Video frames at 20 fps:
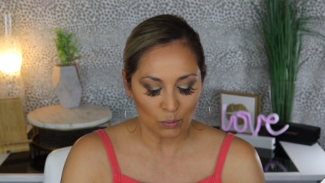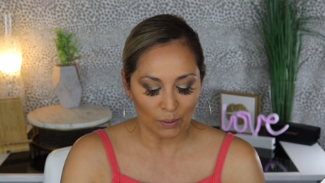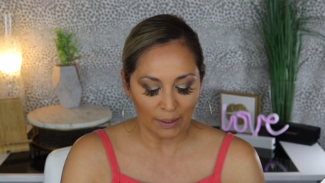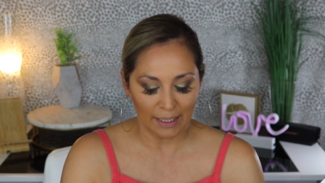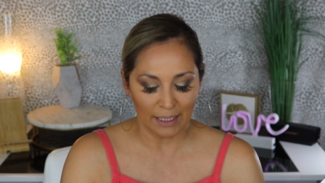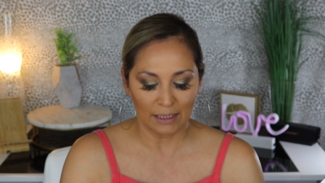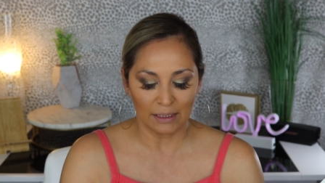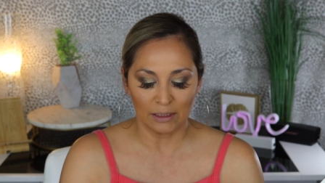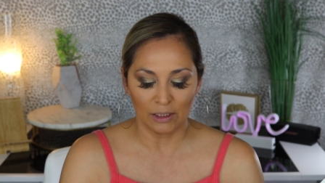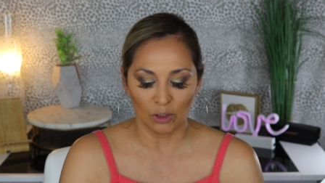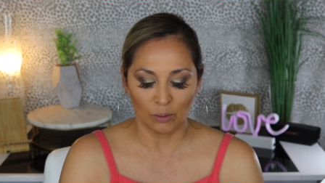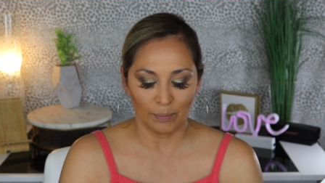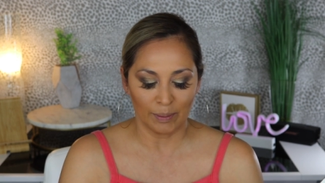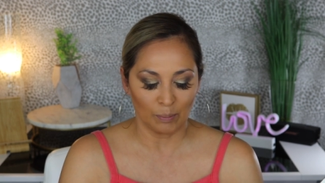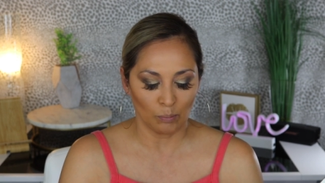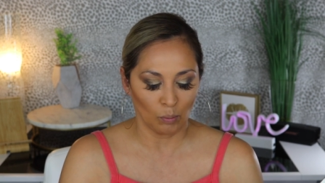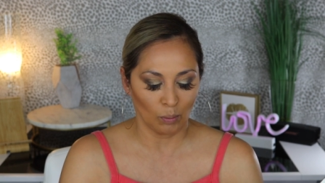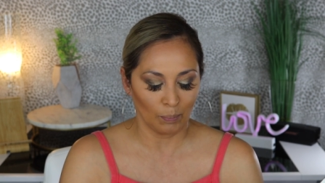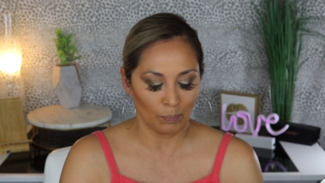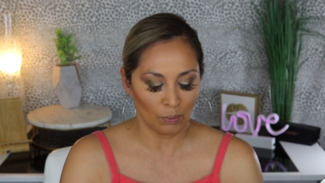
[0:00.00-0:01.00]
will get a little bit
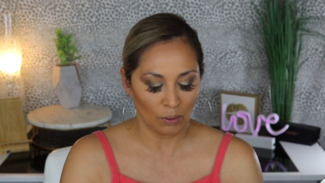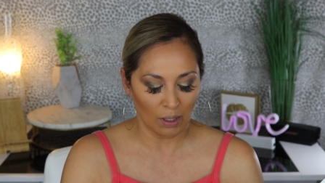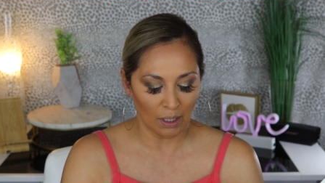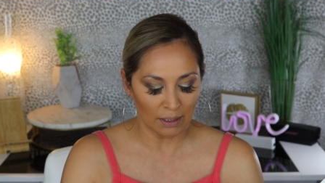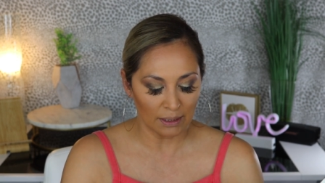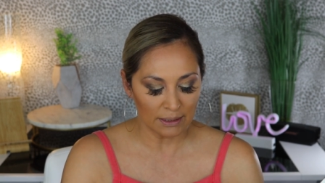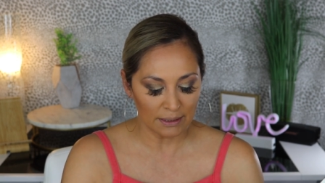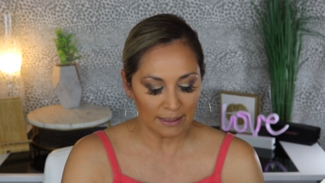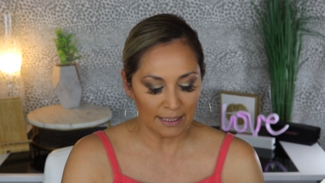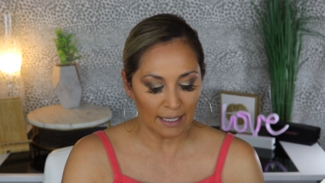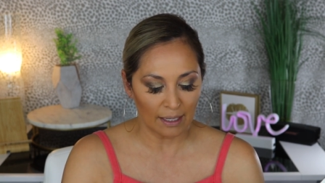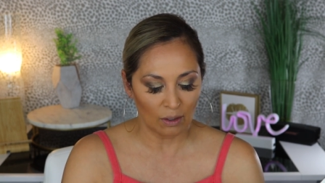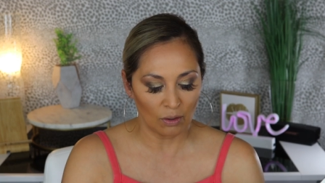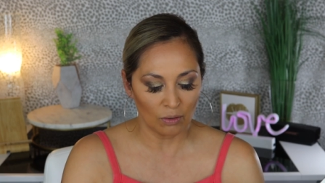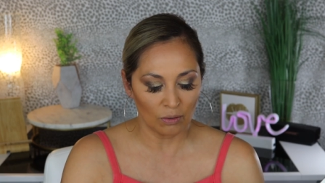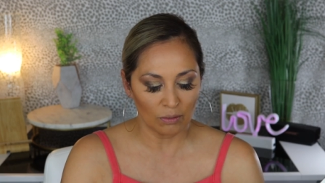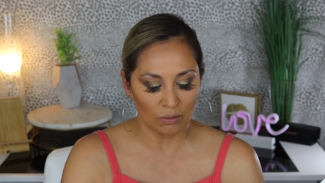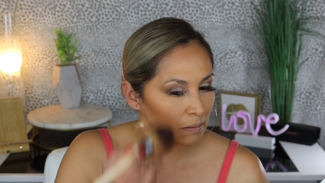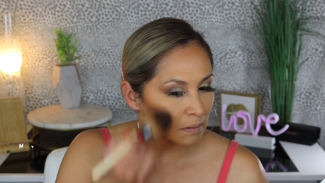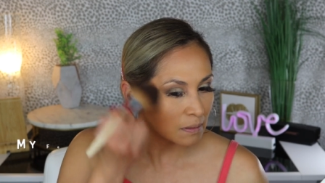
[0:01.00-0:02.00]
more product
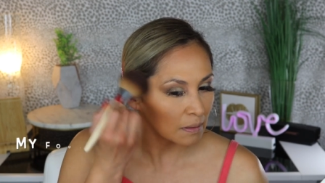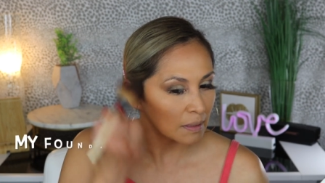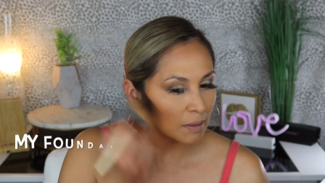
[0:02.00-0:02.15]
out.